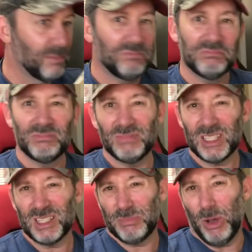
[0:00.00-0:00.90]
It
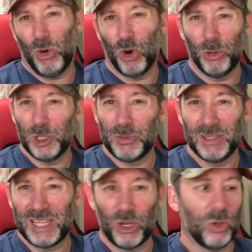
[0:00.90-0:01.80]
doesn't smell horrible. It
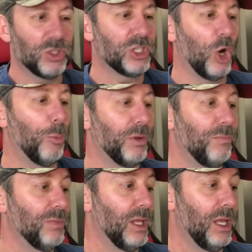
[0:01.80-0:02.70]
smells like old soap.
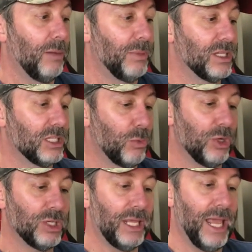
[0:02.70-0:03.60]
But this
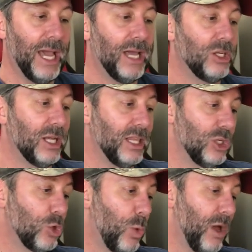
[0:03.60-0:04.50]
originally had, I
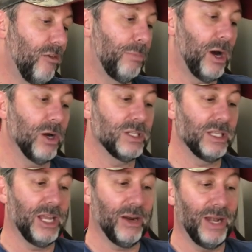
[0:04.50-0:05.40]
think, 12 bars
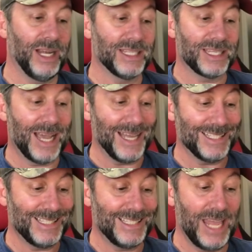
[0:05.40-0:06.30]
in there, and it's got
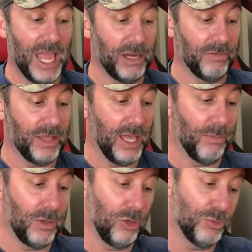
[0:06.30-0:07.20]
10 of
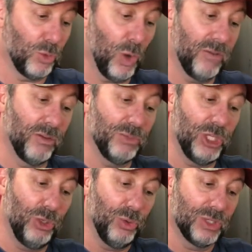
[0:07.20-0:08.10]
them. Oops, one of them's
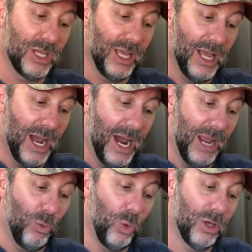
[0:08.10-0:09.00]
used.
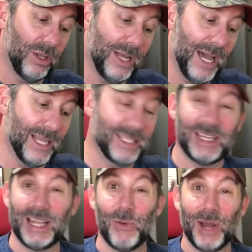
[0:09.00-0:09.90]
I will not
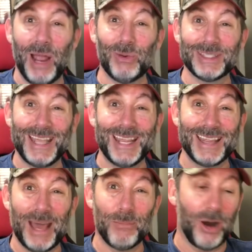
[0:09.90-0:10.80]
sell that one. I will take
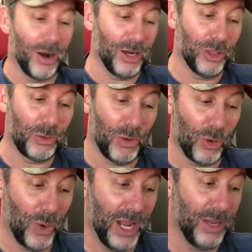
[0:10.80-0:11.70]
that bar and throw it
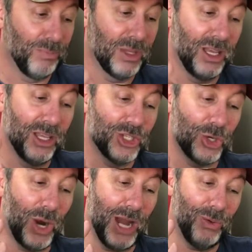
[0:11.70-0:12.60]
away.
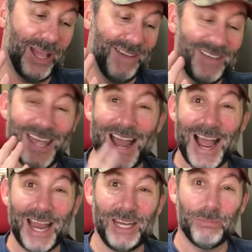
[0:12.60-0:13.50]
So I will have
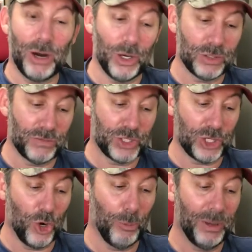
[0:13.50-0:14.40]
9 bars of soap,